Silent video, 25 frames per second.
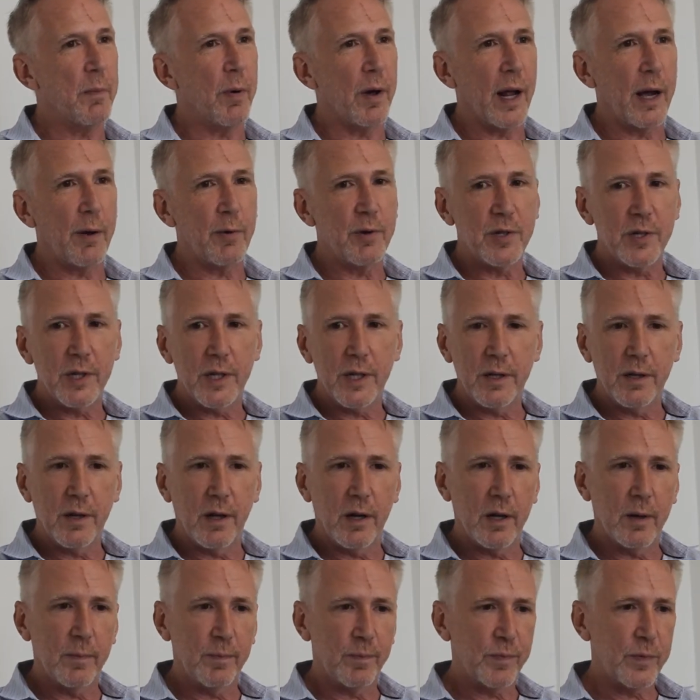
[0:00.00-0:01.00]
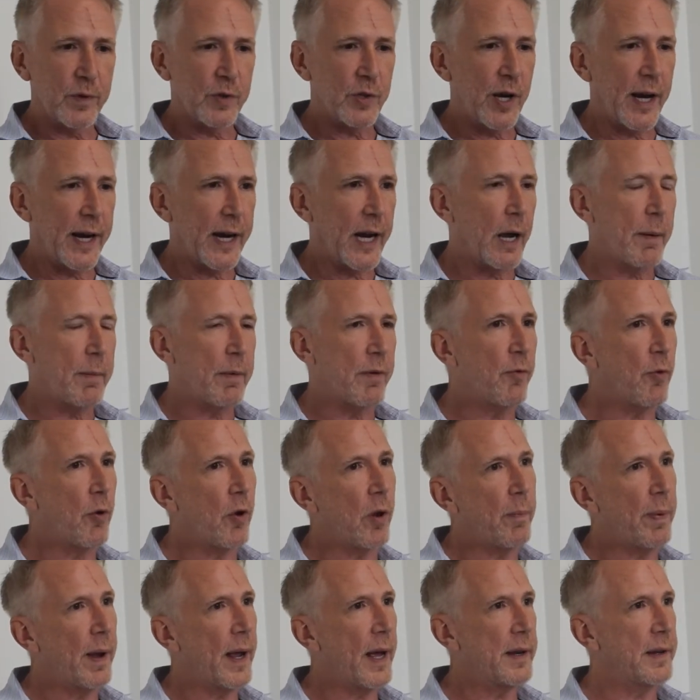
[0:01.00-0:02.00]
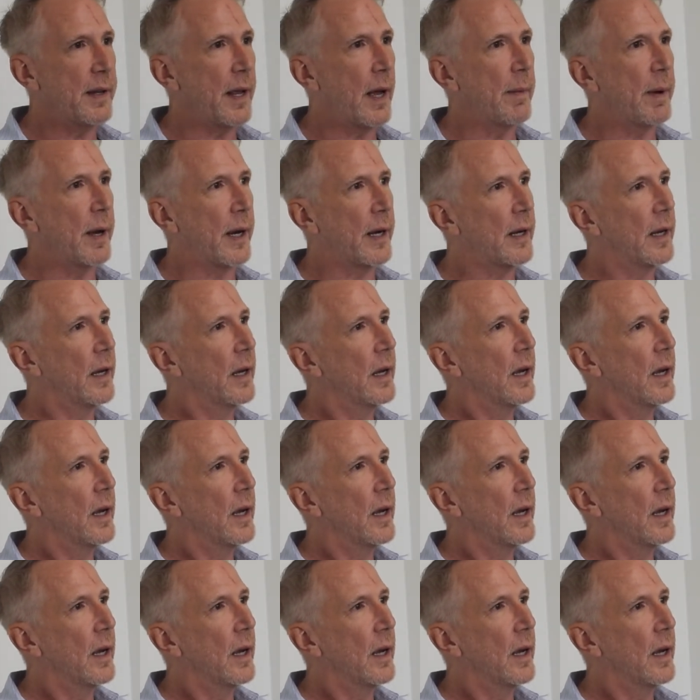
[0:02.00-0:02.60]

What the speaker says: but I was in Shanghai before the pandemic.